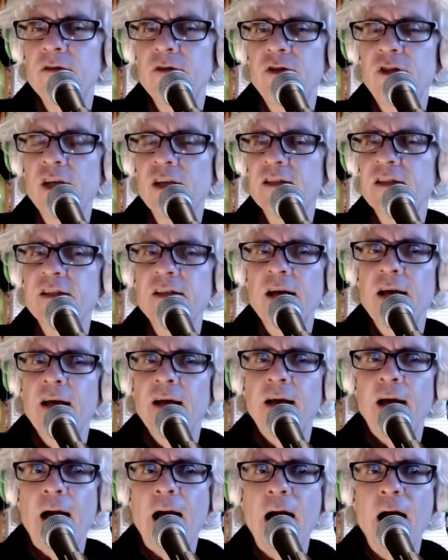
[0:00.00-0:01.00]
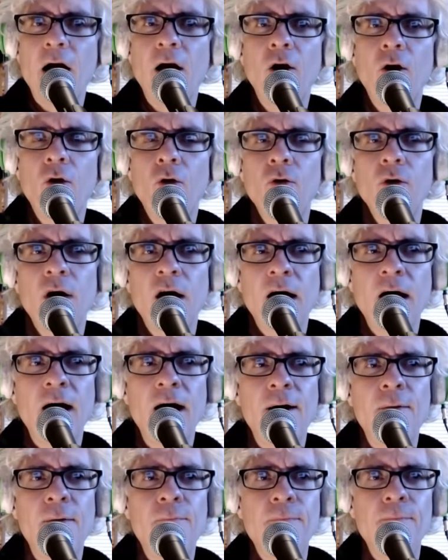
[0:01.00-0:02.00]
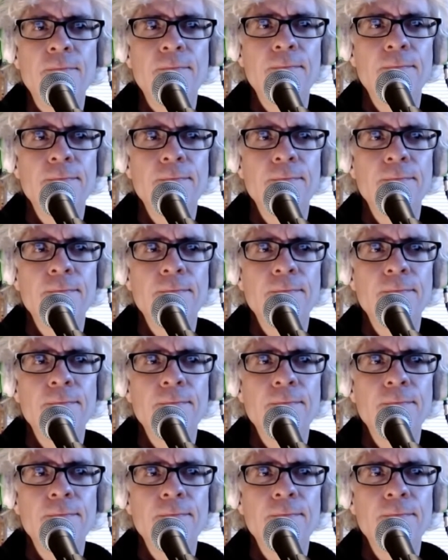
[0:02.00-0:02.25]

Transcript: just how, the